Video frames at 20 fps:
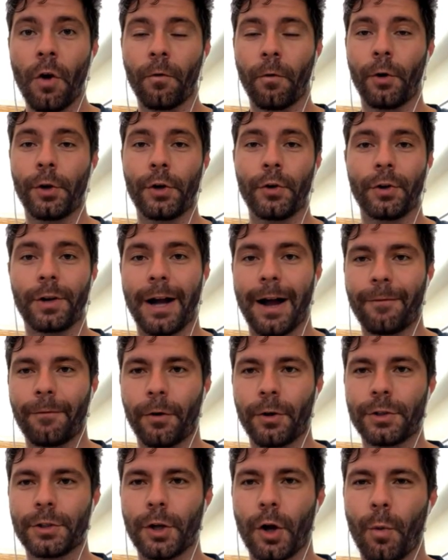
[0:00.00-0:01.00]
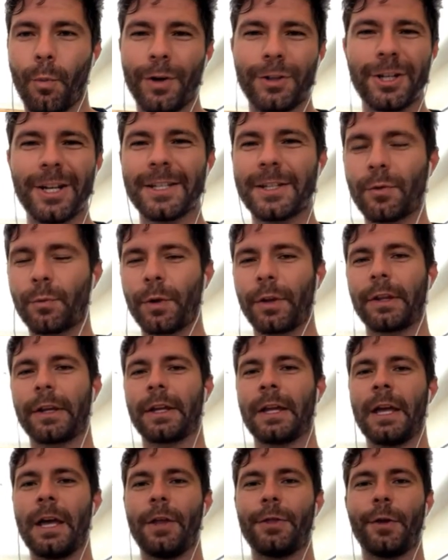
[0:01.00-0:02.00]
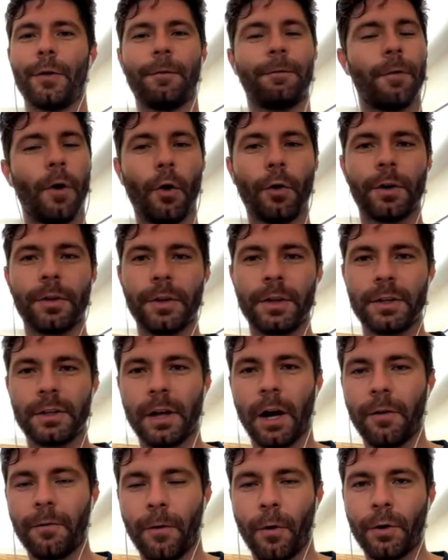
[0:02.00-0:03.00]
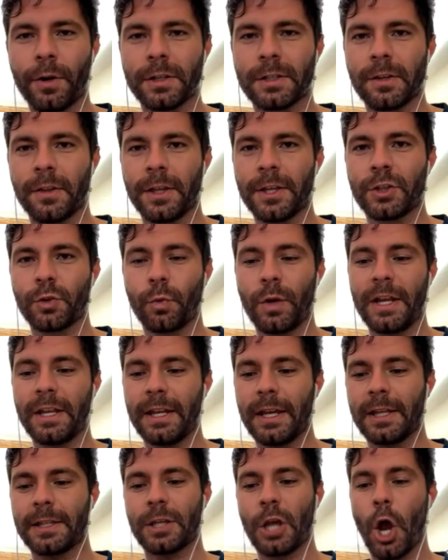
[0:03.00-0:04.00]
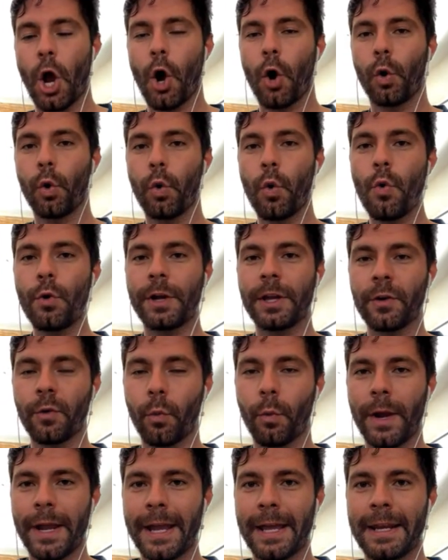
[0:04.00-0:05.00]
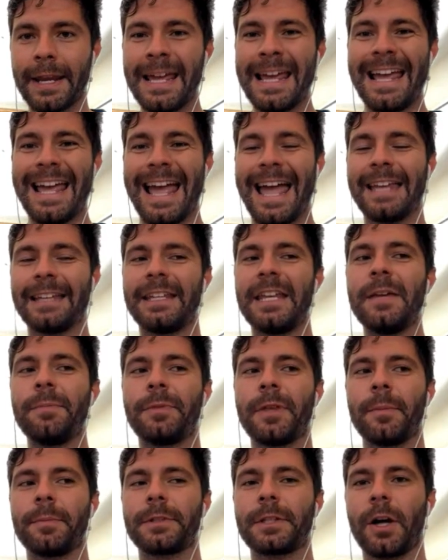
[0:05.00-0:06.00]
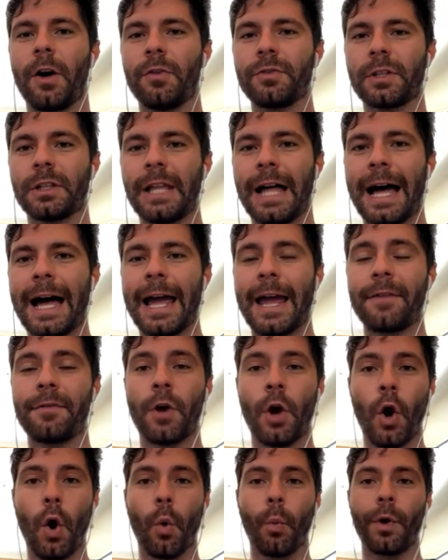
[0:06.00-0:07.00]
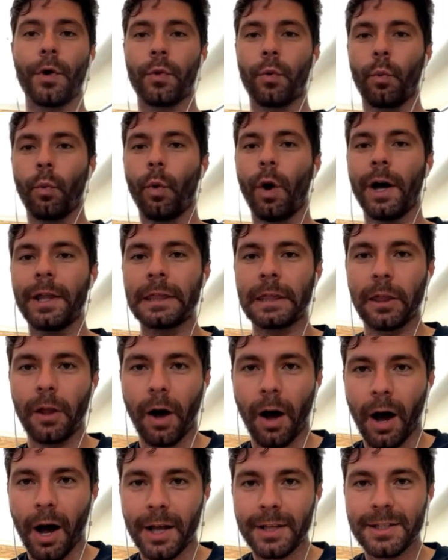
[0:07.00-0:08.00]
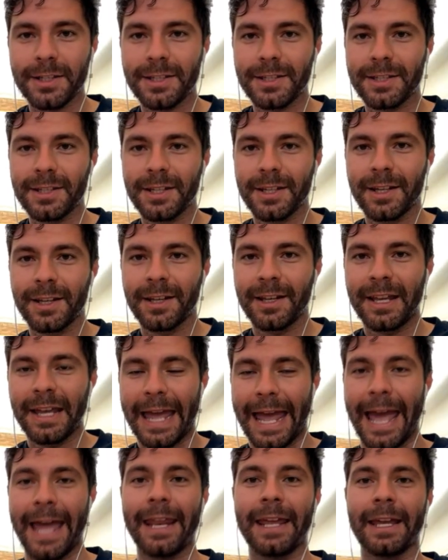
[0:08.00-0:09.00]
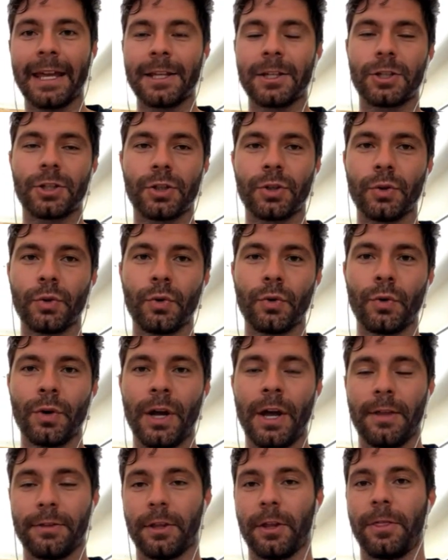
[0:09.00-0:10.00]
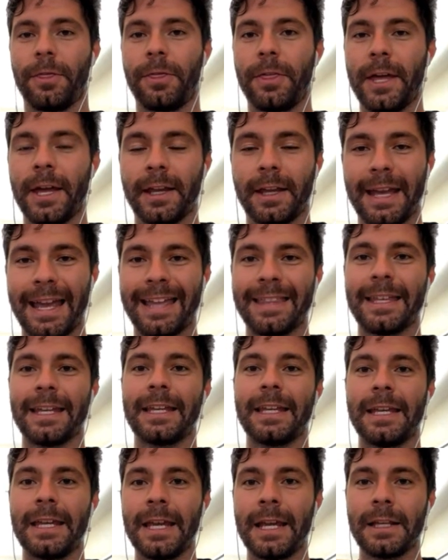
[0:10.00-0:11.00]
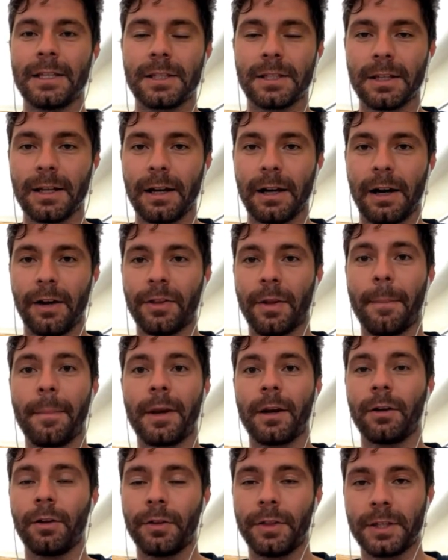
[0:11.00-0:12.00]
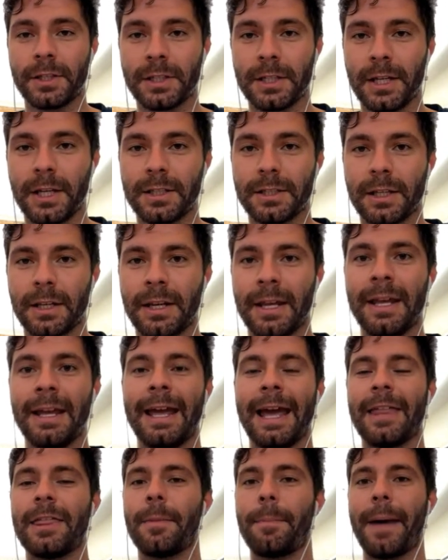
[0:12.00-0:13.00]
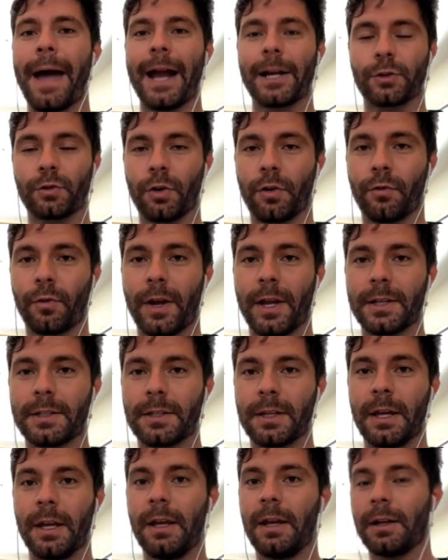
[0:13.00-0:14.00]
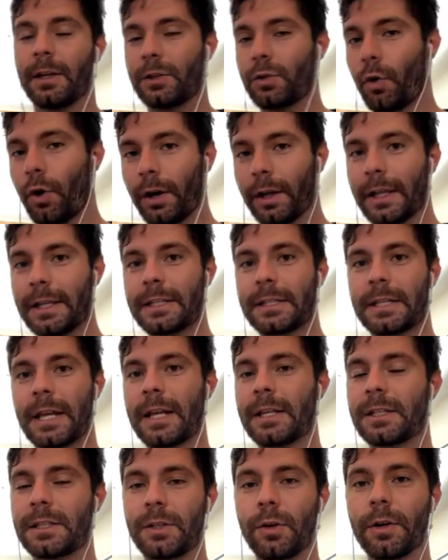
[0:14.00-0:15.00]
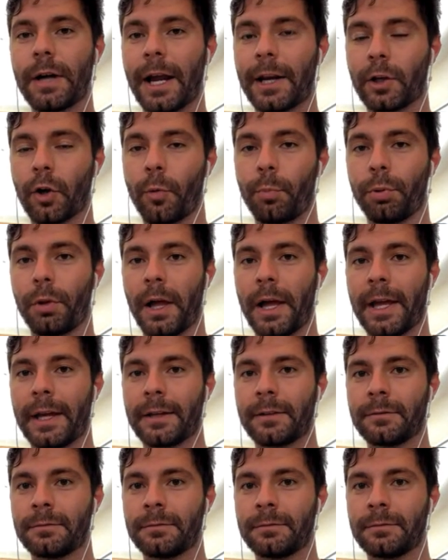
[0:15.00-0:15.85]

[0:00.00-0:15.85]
for a new conference home, which isn't really the focus of this week. It's who can win and keep themselves alive with one loss heading into the thick and the heat of the middle of the season and the Pac-12 race. Because Oregon State still got to go play